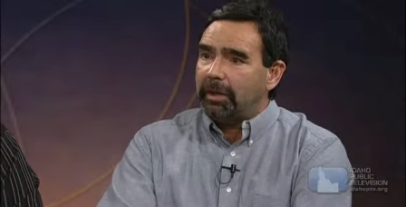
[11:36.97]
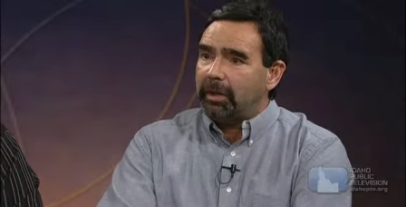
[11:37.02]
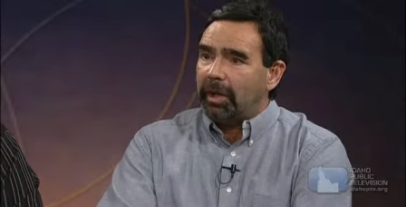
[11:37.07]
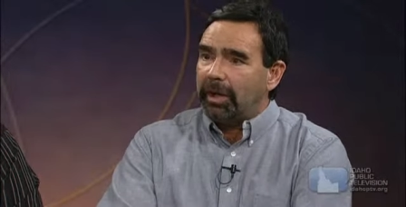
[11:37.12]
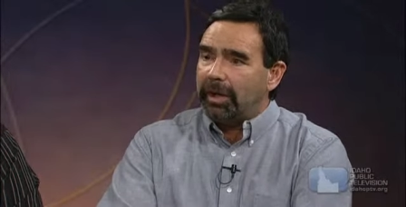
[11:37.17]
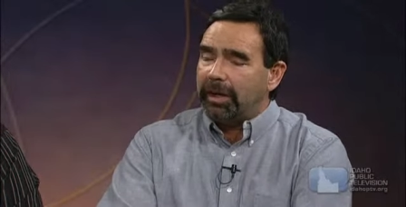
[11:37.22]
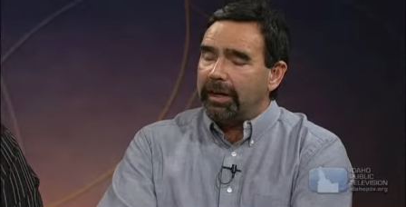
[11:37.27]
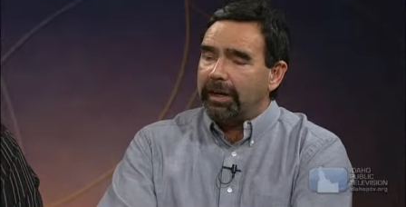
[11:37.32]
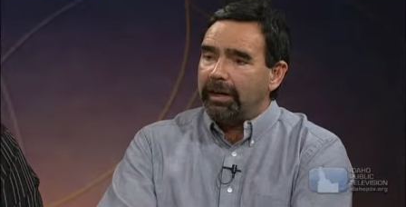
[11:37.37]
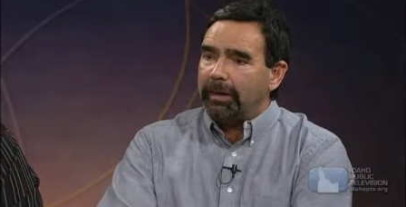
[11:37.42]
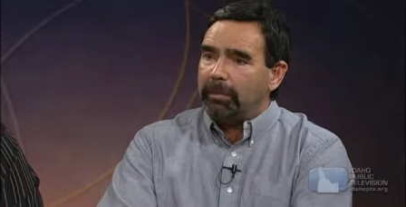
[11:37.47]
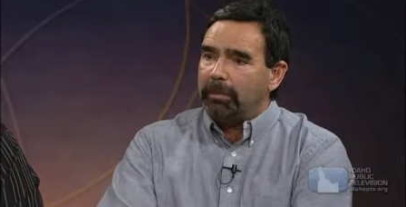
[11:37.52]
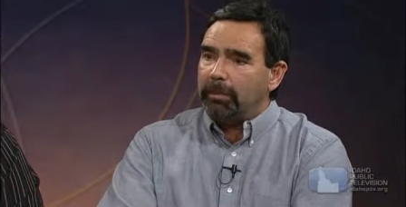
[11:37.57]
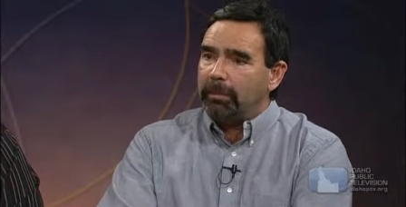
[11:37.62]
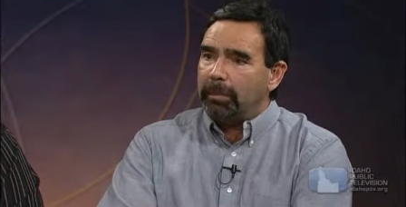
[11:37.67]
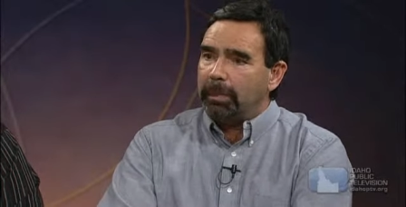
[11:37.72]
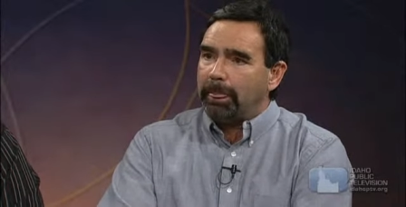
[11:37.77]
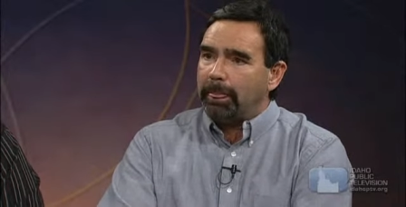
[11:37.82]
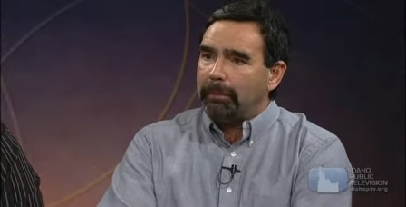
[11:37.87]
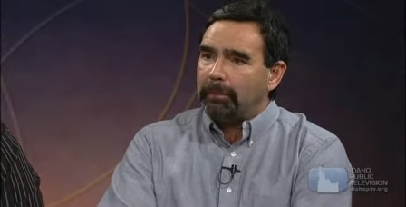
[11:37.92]

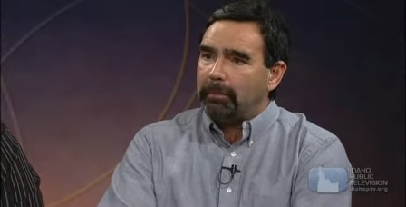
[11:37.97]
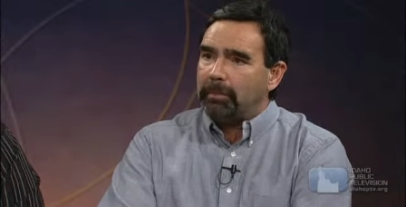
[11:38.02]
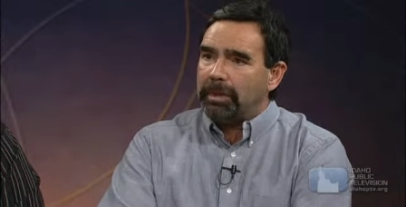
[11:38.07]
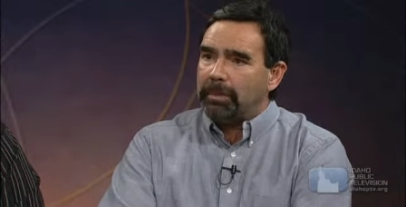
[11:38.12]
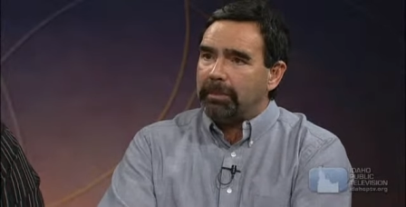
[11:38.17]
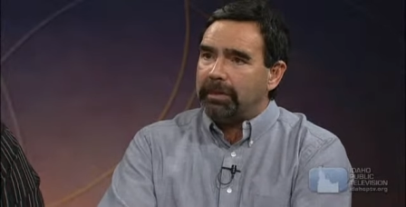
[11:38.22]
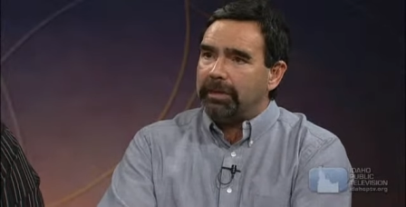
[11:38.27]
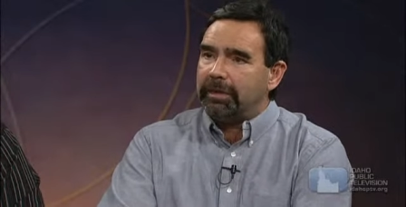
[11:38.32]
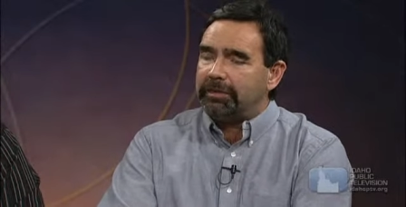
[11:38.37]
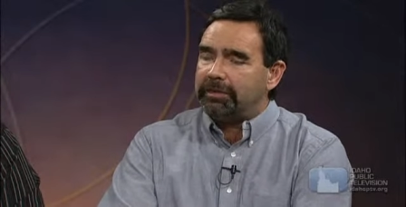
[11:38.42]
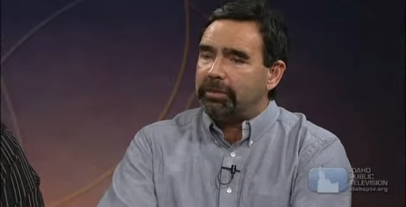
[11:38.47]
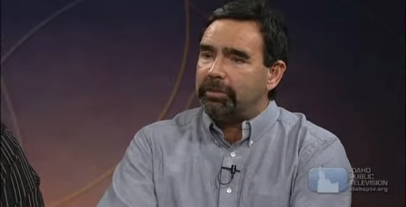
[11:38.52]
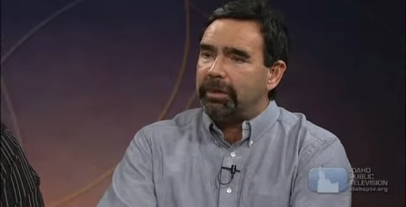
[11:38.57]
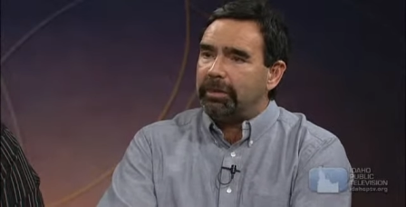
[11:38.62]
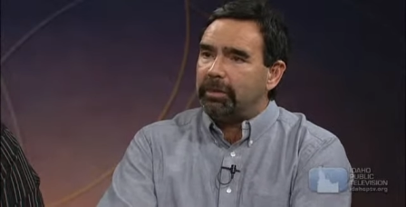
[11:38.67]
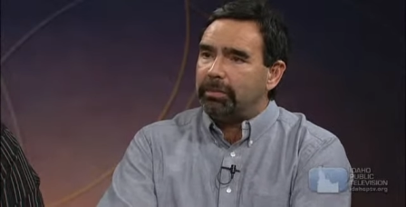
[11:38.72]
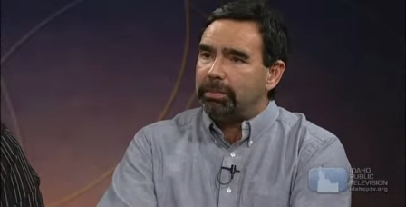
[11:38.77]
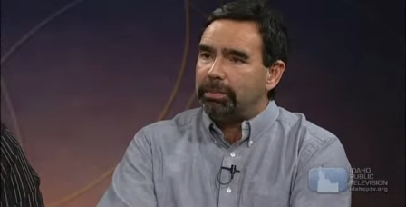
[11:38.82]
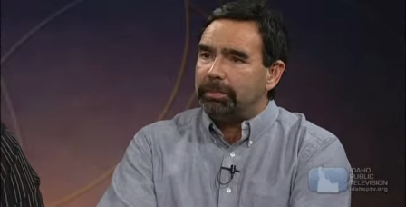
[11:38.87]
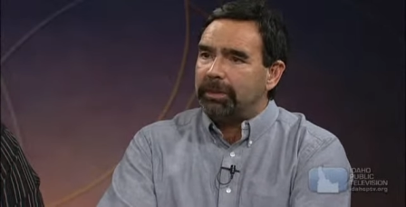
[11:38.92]
Um, him and some
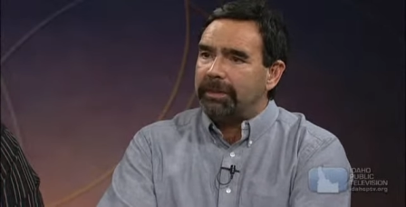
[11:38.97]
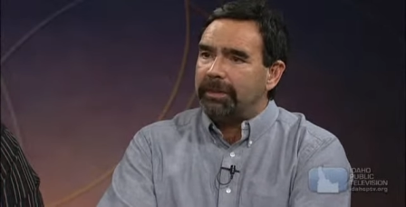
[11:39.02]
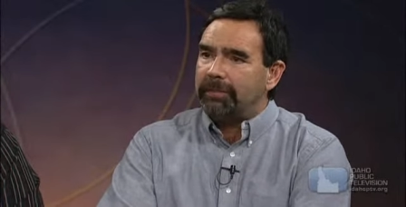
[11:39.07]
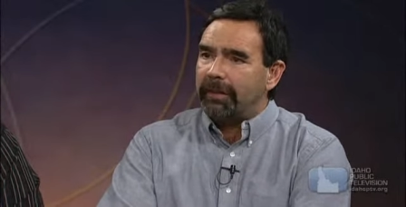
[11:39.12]
other uh,